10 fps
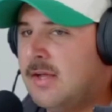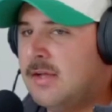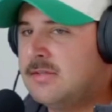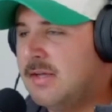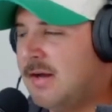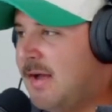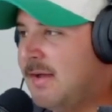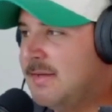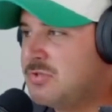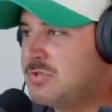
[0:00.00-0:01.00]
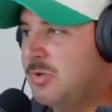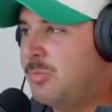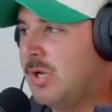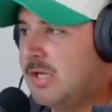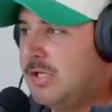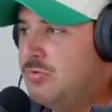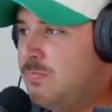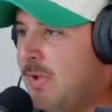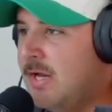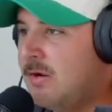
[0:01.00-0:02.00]
taking a high interest, but like you
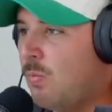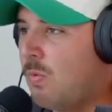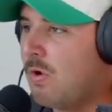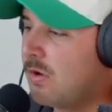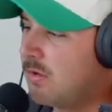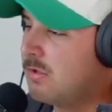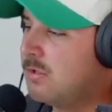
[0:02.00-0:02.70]
made it work,